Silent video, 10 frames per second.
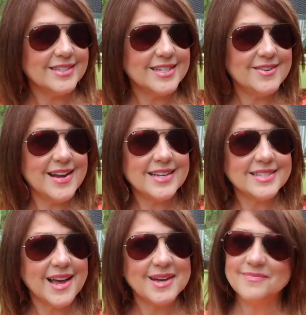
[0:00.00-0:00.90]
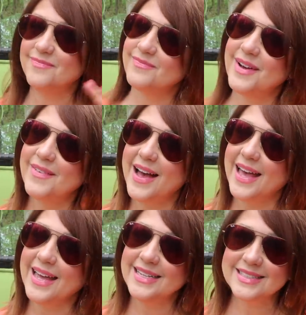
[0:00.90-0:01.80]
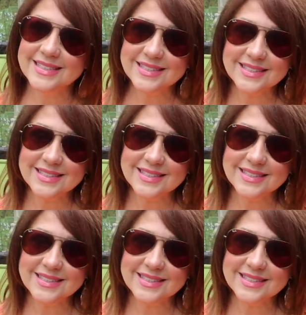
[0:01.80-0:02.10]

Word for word: see you next time. Bye-bye.